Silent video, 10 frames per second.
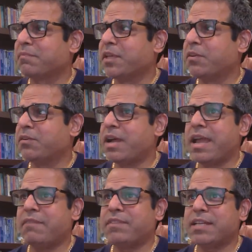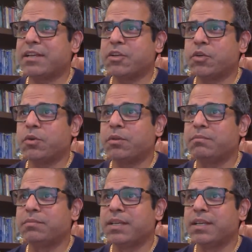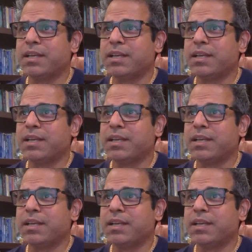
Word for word: You know, I have that control.